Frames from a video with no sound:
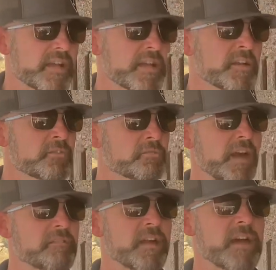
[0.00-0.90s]
I know
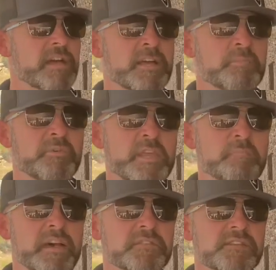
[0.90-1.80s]
I've got a couple
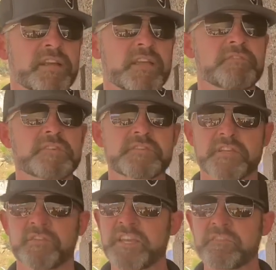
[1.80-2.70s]
emails on it. If you
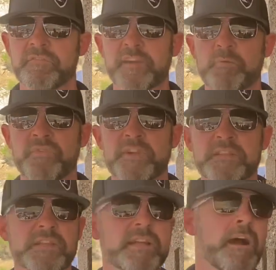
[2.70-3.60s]
still need
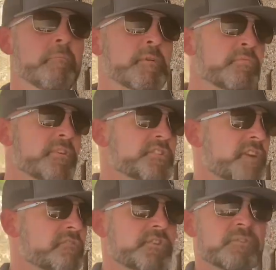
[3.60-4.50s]
fingerprints, I'm going to put
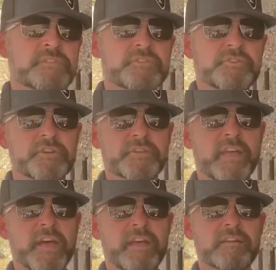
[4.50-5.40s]
Jeff Jones in charge of
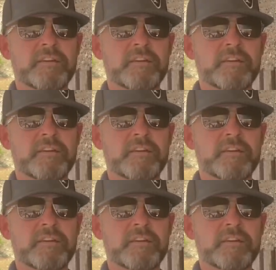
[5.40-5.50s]
that.